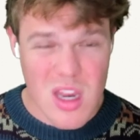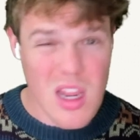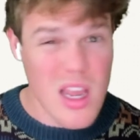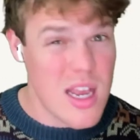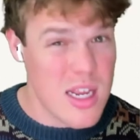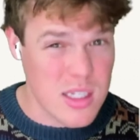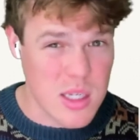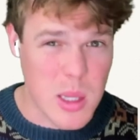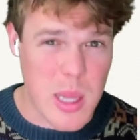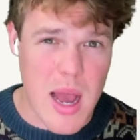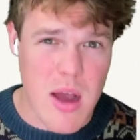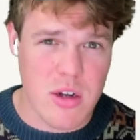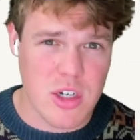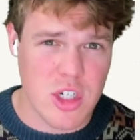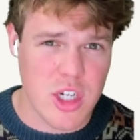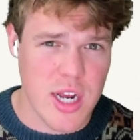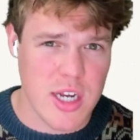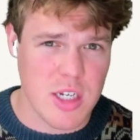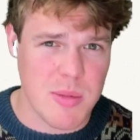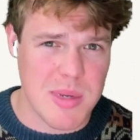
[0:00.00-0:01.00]
is allowing
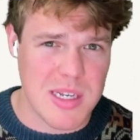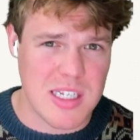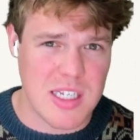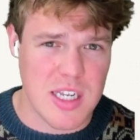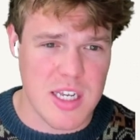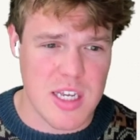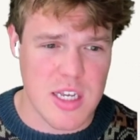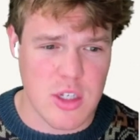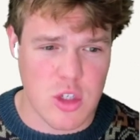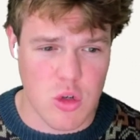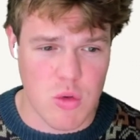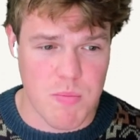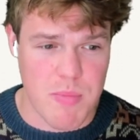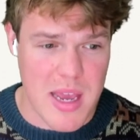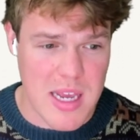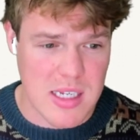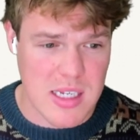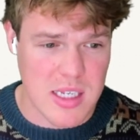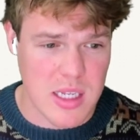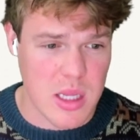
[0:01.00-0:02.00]
ChatGPT to
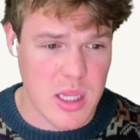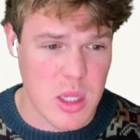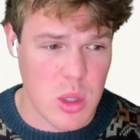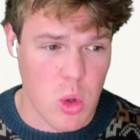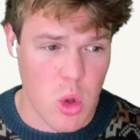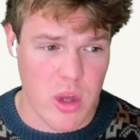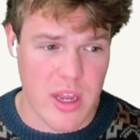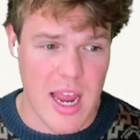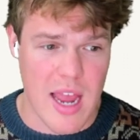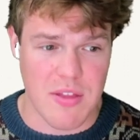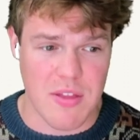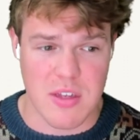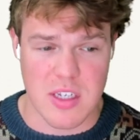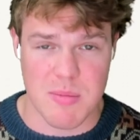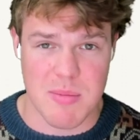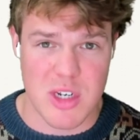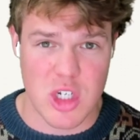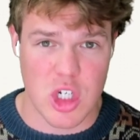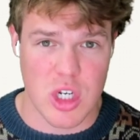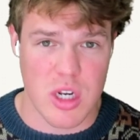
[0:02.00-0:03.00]
basically look at the
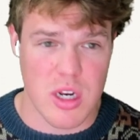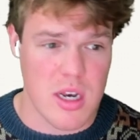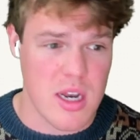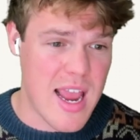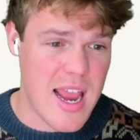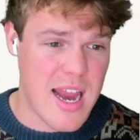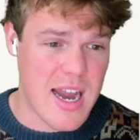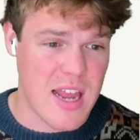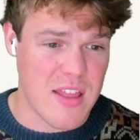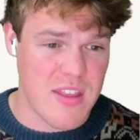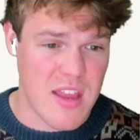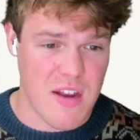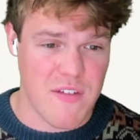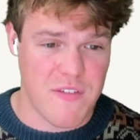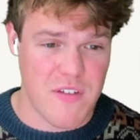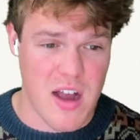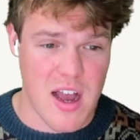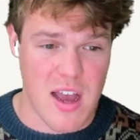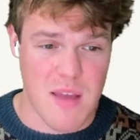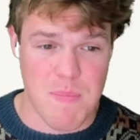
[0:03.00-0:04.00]
submission and
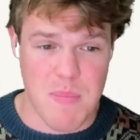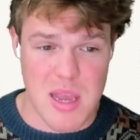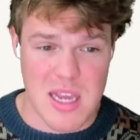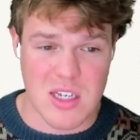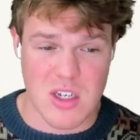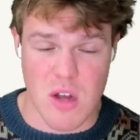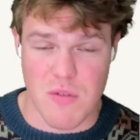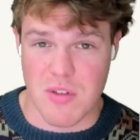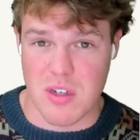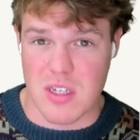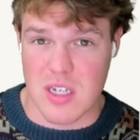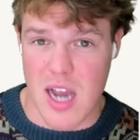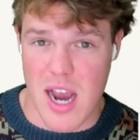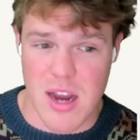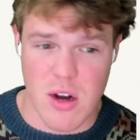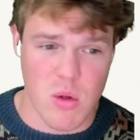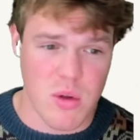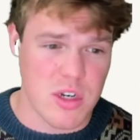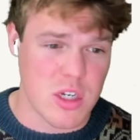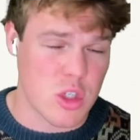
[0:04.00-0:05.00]
identify based off the
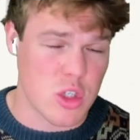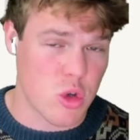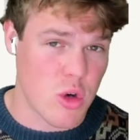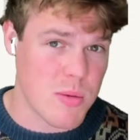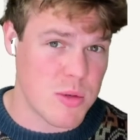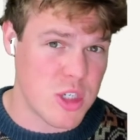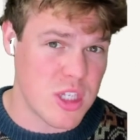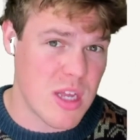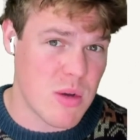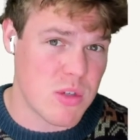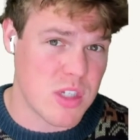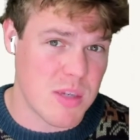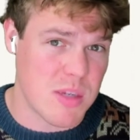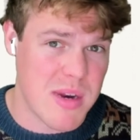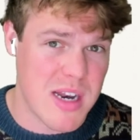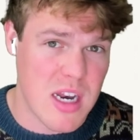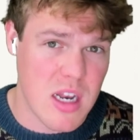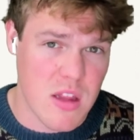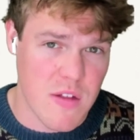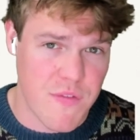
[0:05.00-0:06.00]
title and description that was
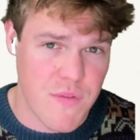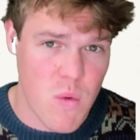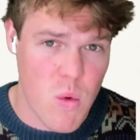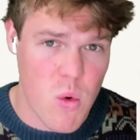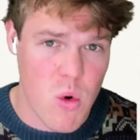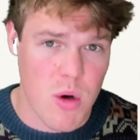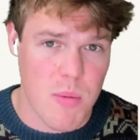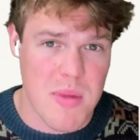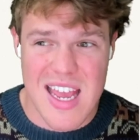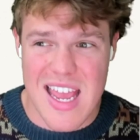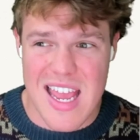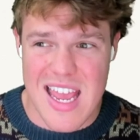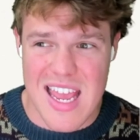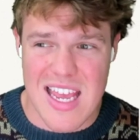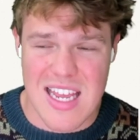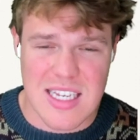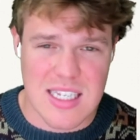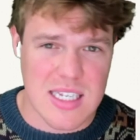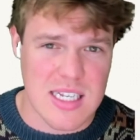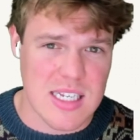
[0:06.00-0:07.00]
submitted in the form,
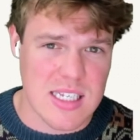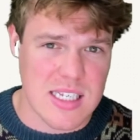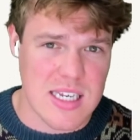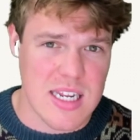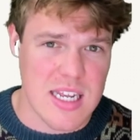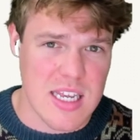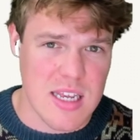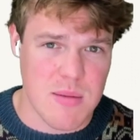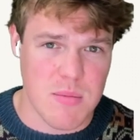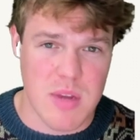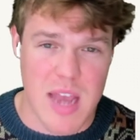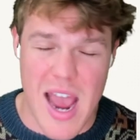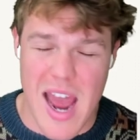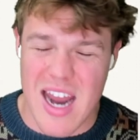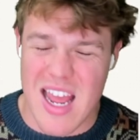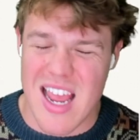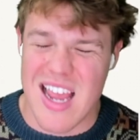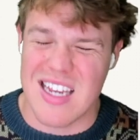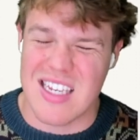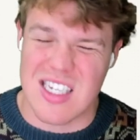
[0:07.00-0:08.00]
is this deemed
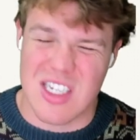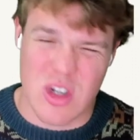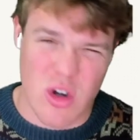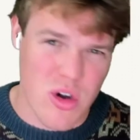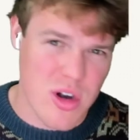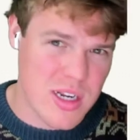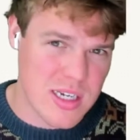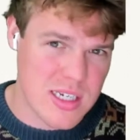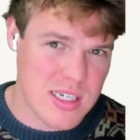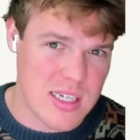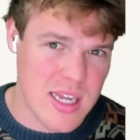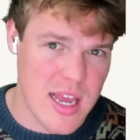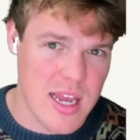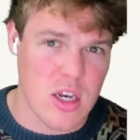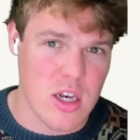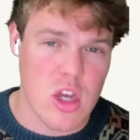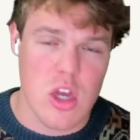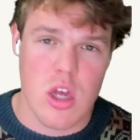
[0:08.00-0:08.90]
at a certain extent